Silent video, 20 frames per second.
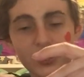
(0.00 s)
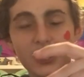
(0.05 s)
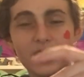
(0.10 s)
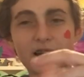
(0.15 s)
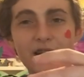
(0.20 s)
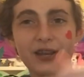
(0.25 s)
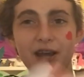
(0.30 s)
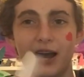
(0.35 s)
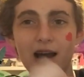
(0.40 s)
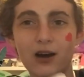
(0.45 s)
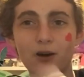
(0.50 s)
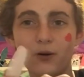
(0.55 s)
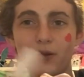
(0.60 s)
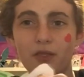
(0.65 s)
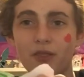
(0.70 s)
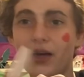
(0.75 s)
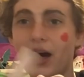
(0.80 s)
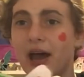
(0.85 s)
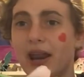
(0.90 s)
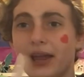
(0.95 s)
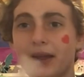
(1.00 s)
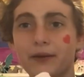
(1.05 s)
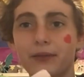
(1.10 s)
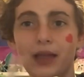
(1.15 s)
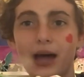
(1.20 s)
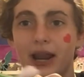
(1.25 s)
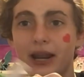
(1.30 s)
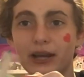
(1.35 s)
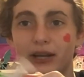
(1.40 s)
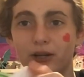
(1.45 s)
And now
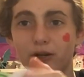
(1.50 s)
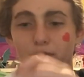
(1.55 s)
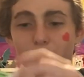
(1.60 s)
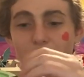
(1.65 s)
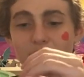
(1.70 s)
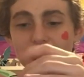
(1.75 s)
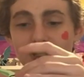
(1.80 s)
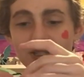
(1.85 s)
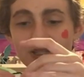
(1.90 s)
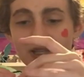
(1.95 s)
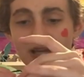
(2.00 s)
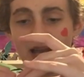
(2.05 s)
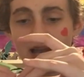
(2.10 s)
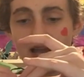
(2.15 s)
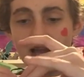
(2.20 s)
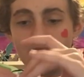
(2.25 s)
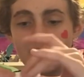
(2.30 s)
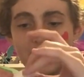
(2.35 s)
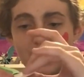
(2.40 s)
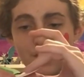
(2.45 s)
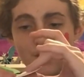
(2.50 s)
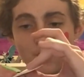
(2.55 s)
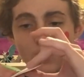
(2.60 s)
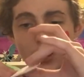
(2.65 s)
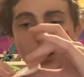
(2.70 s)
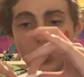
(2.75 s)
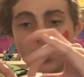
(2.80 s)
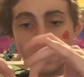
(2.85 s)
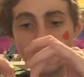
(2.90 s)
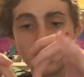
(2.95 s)
that ain't creasing
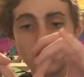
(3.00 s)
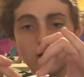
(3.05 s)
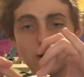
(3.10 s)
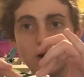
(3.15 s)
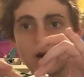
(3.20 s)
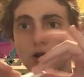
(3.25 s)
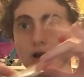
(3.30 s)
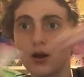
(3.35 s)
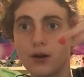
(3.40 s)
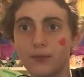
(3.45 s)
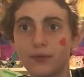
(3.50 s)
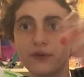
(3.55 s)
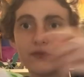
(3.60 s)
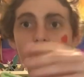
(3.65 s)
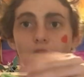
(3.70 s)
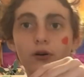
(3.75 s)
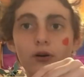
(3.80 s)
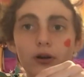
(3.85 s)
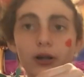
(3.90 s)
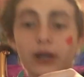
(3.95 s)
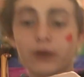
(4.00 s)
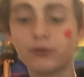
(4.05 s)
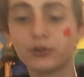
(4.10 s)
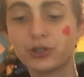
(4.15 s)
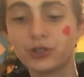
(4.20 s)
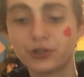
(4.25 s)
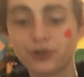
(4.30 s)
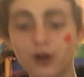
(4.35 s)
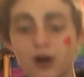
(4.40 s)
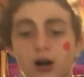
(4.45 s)
anywhere. Before it was
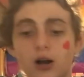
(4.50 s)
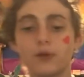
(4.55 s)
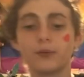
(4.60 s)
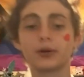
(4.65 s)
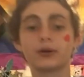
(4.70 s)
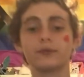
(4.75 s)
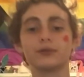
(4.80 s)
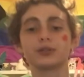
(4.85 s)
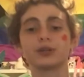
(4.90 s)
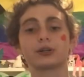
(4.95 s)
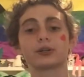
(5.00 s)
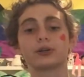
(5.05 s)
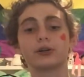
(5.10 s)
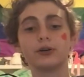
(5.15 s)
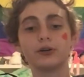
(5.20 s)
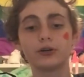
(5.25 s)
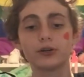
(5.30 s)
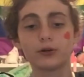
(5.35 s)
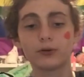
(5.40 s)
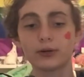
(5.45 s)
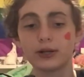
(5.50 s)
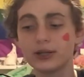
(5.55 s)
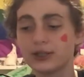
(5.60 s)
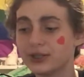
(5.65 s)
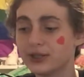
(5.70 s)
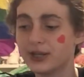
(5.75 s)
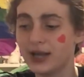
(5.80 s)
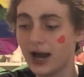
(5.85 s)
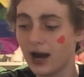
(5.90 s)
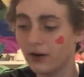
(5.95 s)
strong, but it was like could
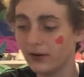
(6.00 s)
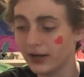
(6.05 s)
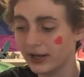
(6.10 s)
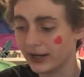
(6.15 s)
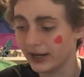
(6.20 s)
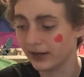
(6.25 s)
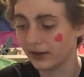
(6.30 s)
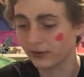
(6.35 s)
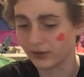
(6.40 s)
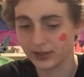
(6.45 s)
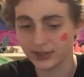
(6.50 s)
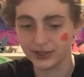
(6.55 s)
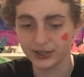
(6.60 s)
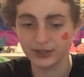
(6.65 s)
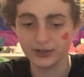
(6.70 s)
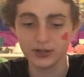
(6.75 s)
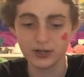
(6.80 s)
crease. Now it ain't creasing.